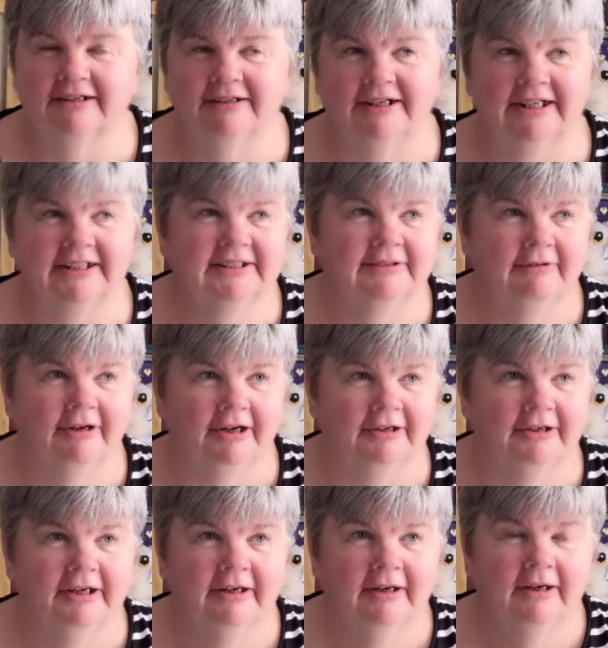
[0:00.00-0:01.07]
later
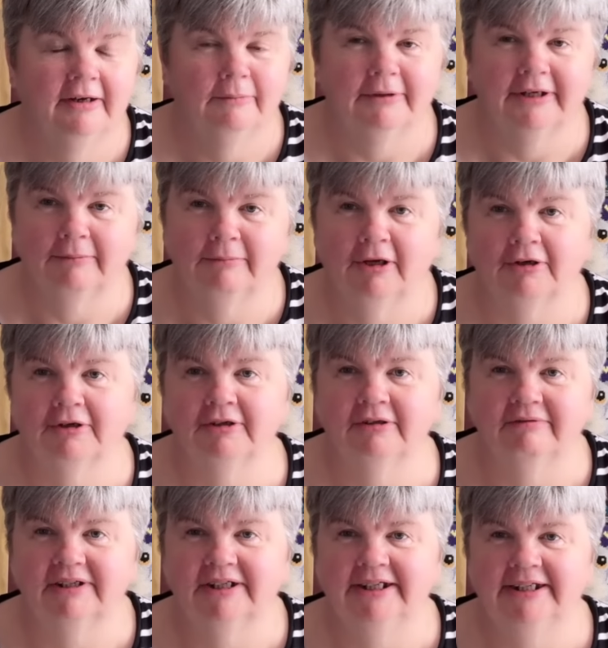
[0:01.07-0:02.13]
on, but I'm not going to
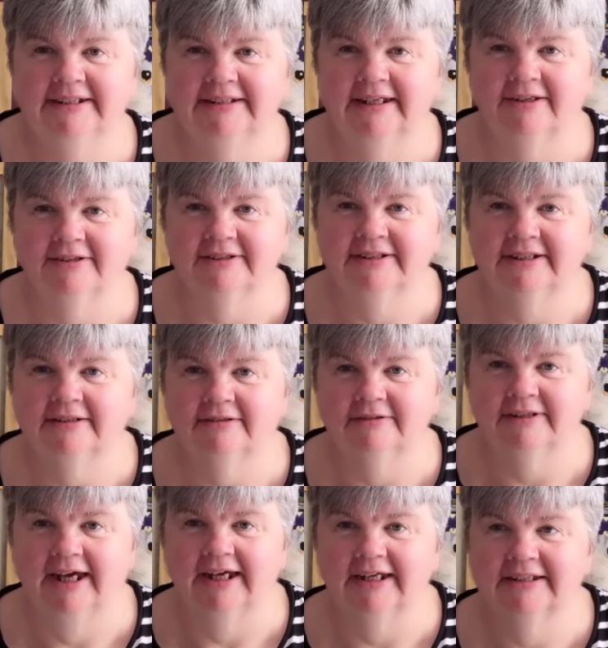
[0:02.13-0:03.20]
release it until
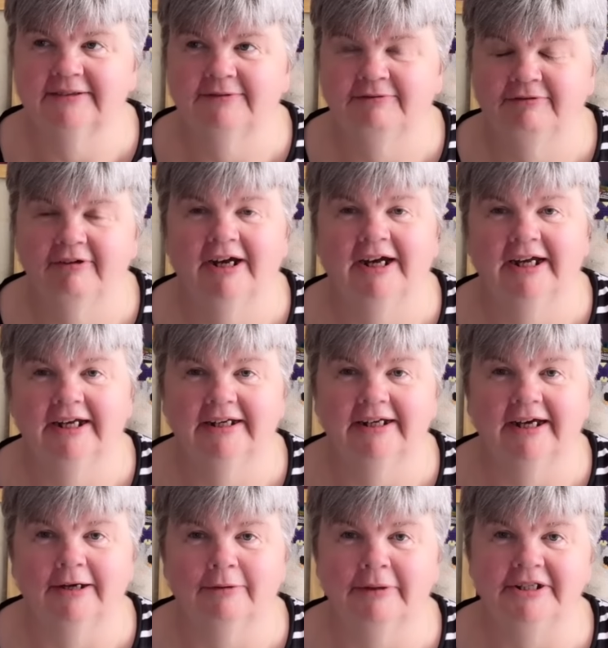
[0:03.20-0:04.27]
next
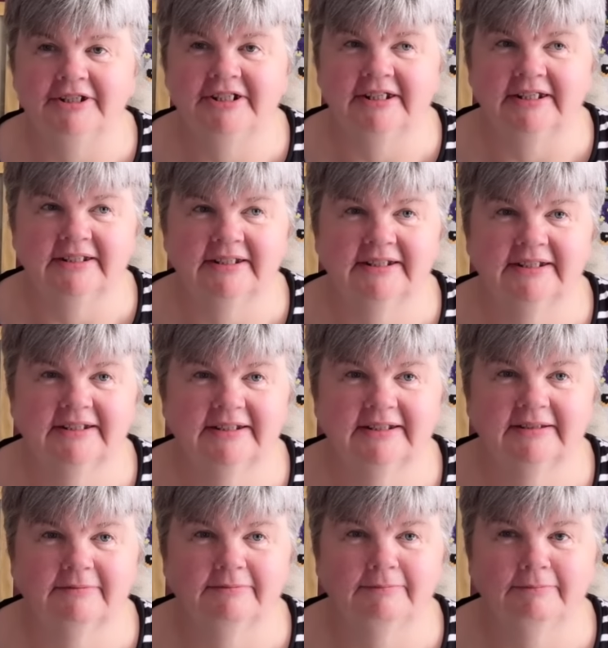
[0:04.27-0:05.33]
Friday, which
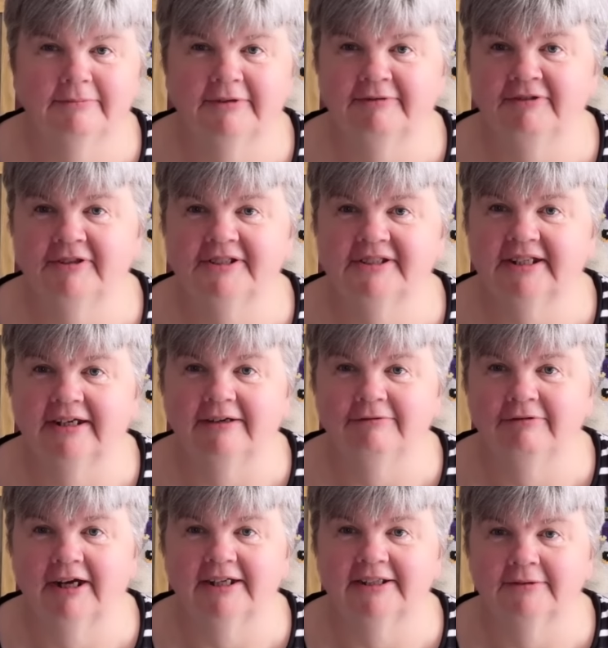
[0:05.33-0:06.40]
is the first day of
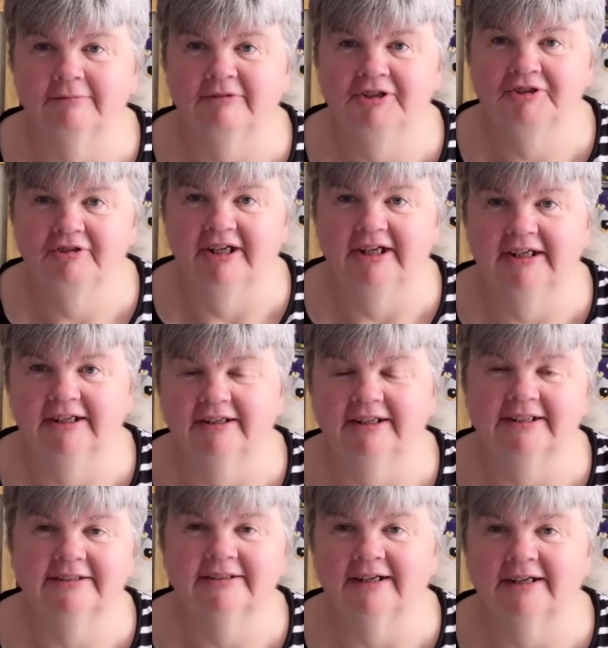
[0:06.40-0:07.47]
Wrexham Retreat, and
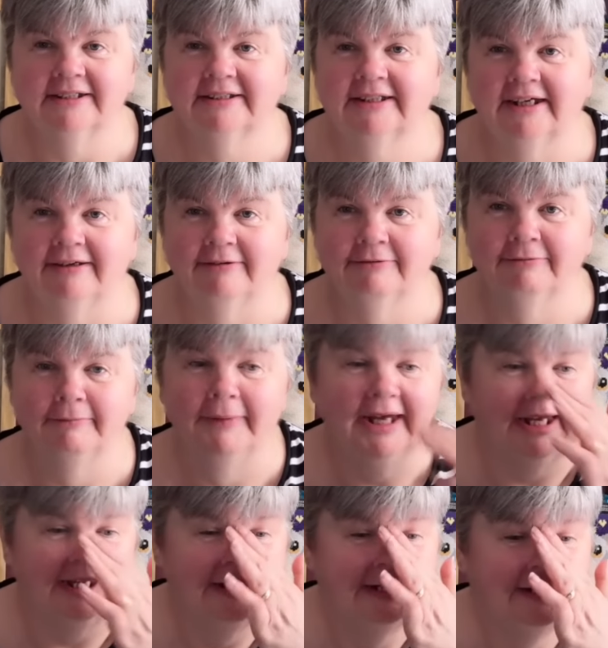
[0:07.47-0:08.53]
it's the last day of
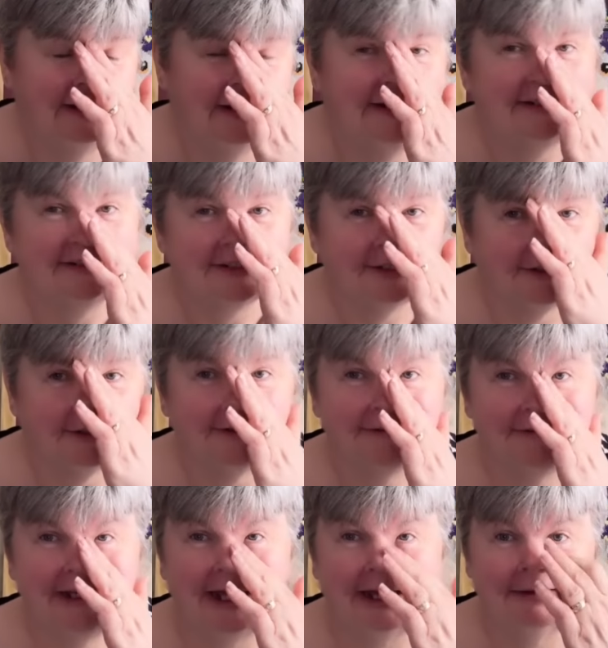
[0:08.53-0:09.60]
May. So
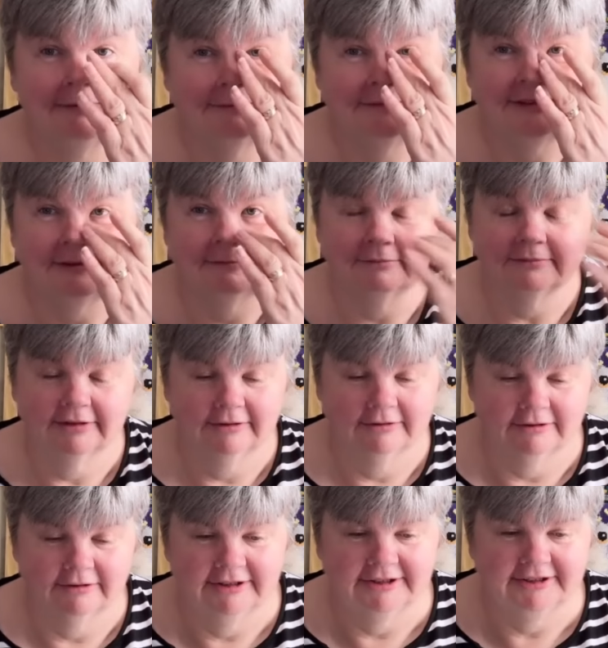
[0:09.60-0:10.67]
yeah, so I'm
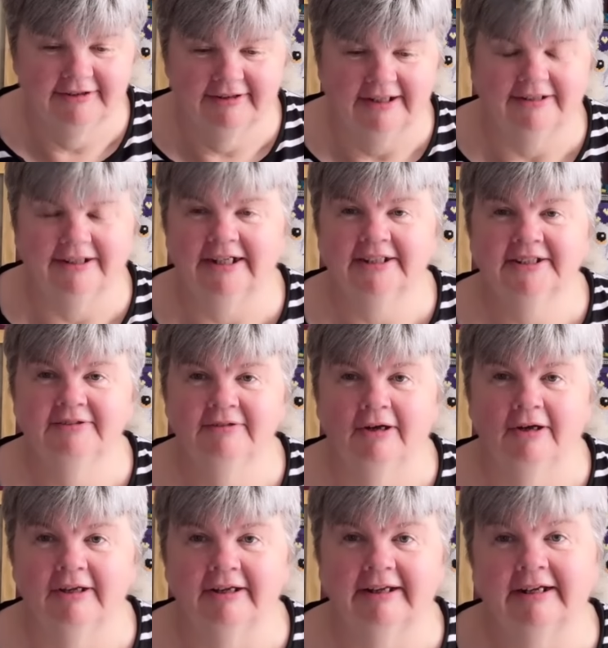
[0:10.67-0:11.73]
going to do that later
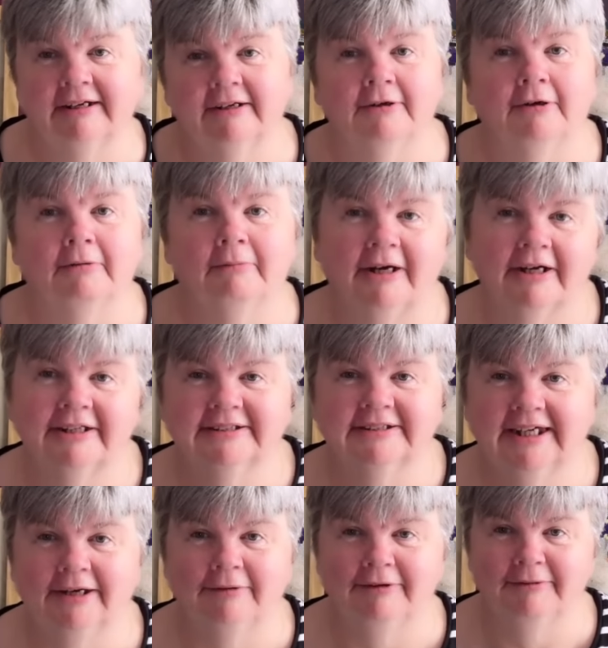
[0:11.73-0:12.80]
on, and then I know what I can
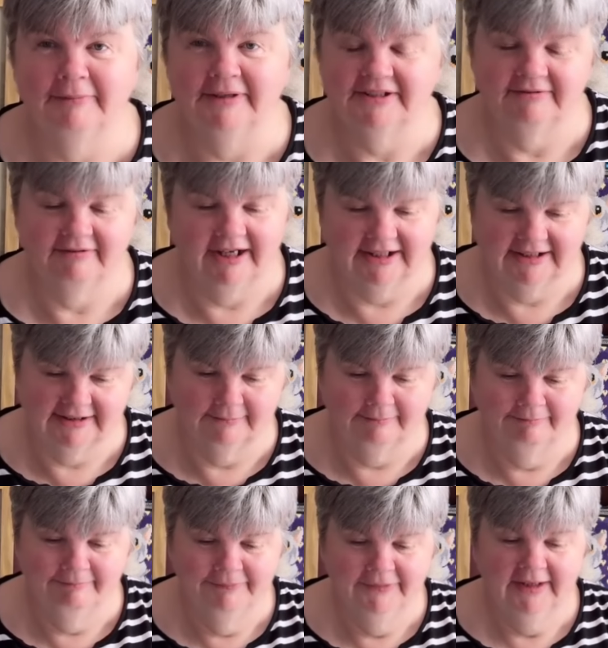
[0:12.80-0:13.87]
take with me to
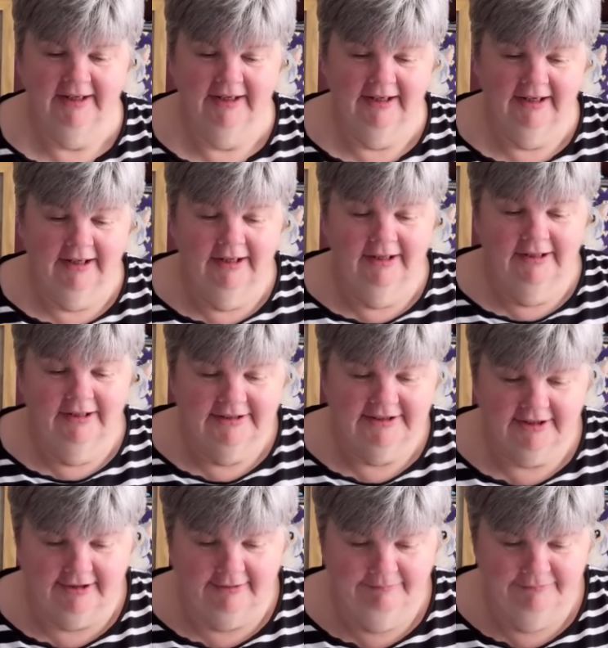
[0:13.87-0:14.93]
Wrexham.
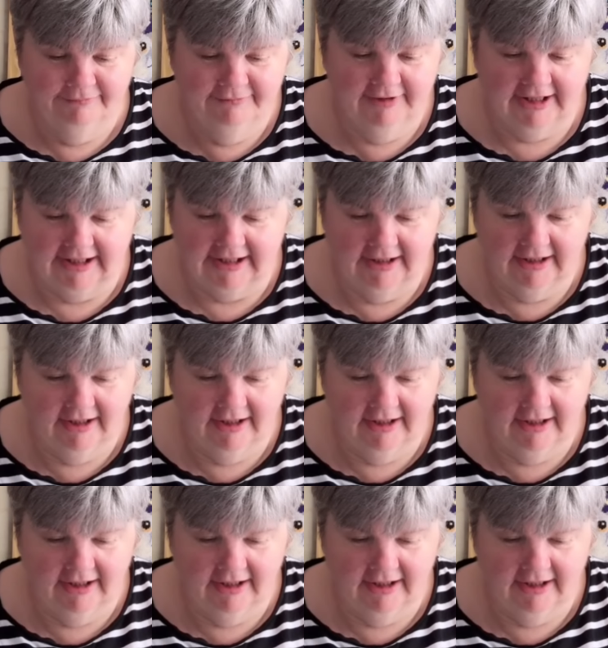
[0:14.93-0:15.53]
So right,